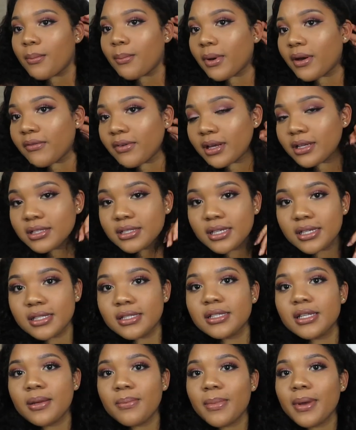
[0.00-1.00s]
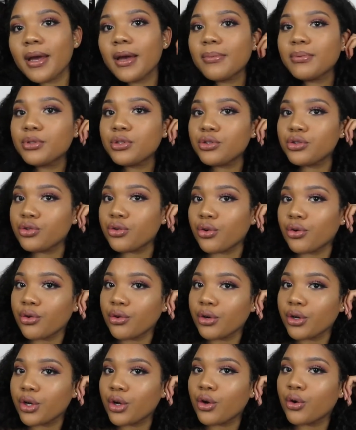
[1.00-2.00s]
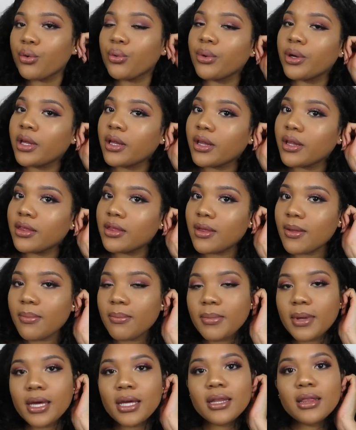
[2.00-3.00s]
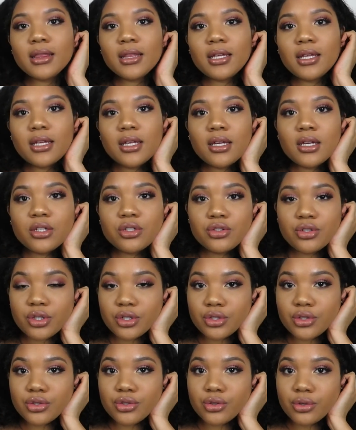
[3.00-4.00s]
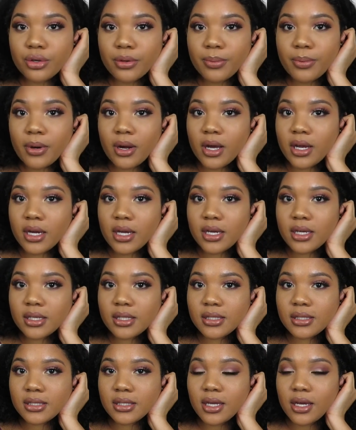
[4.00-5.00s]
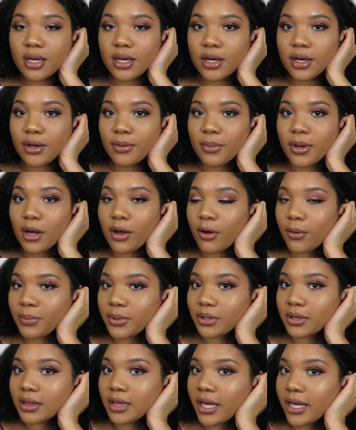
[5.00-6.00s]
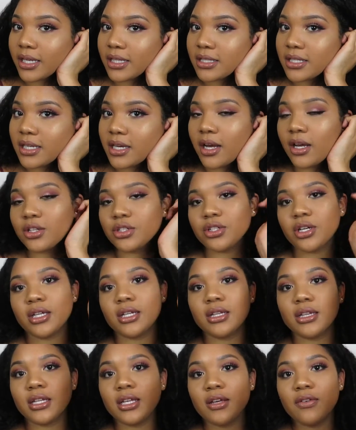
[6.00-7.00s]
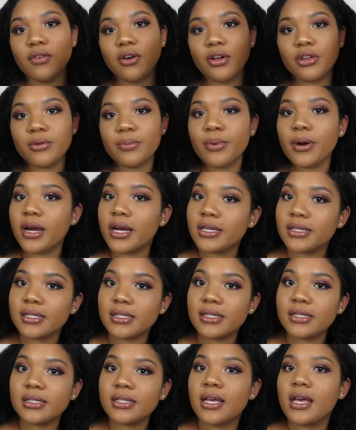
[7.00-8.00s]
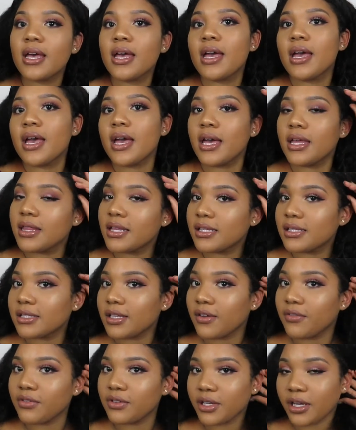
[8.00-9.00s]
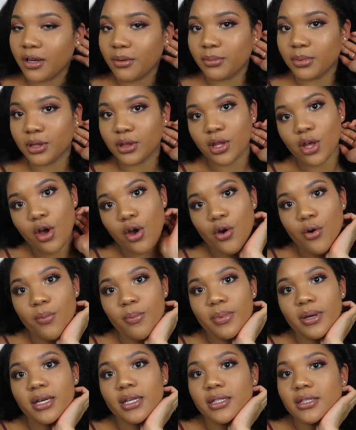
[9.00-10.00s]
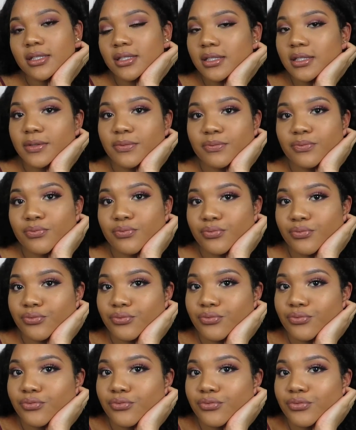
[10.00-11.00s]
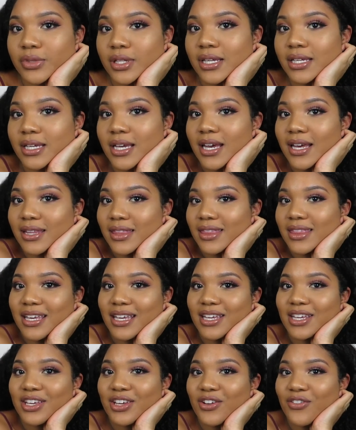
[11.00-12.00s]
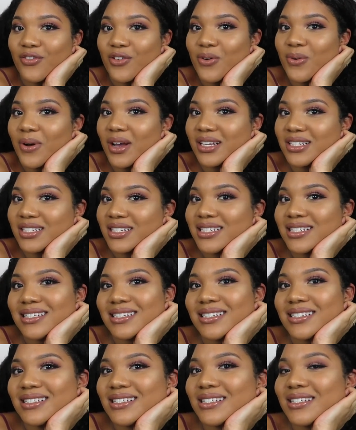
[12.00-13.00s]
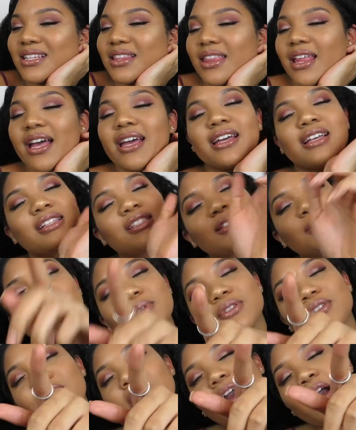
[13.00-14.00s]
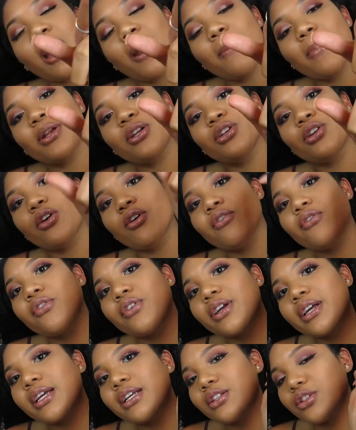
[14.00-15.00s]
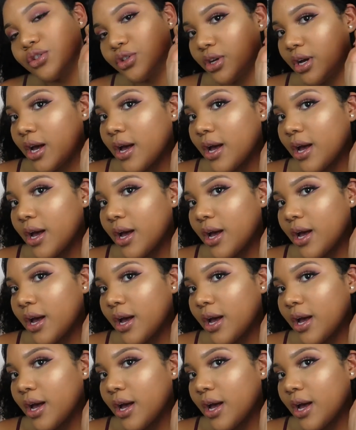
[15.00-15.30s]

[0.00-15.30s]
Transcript: My Valentine's Day makeup tutorial with mainly drugstore products. I hope you liked it. I'll try to leave all the prices and the stuff down below. But yeah, thank you for watching. Like and subscribe. Don't forget to